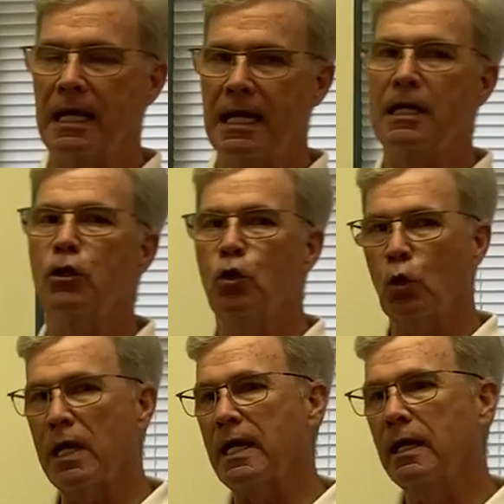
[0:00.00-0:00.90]
in
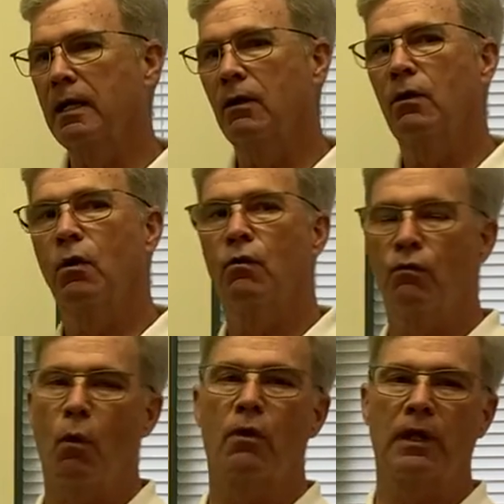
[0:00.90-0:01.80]
Greek
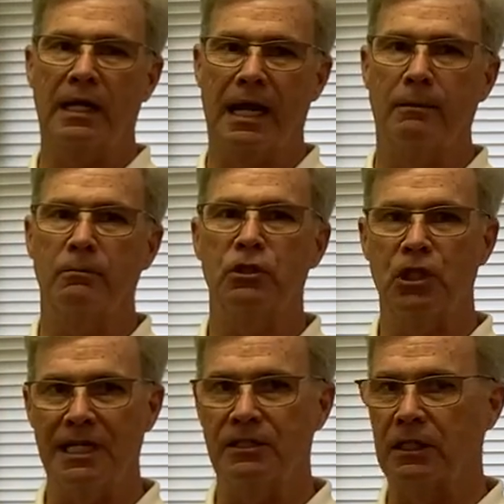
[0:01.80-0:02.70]
for the name
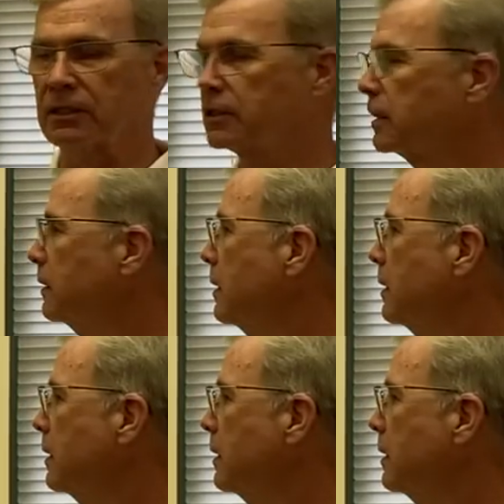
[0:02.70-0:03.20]
Jesus